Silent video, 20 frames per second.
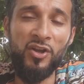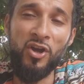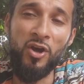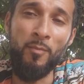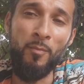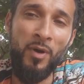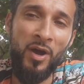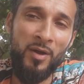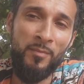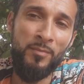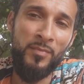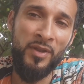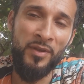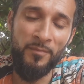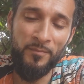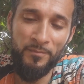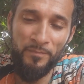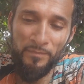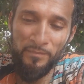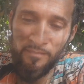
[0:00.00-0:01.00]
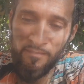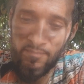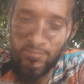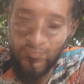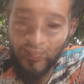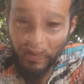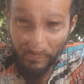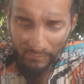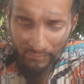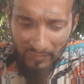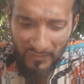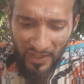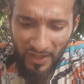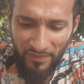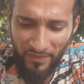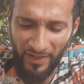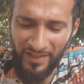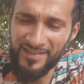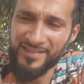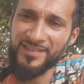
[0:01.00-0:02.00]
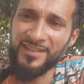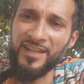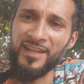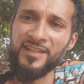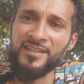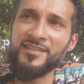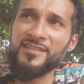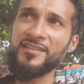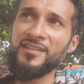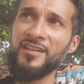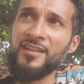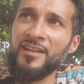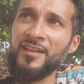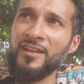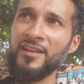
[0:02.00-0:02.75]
commandment that states,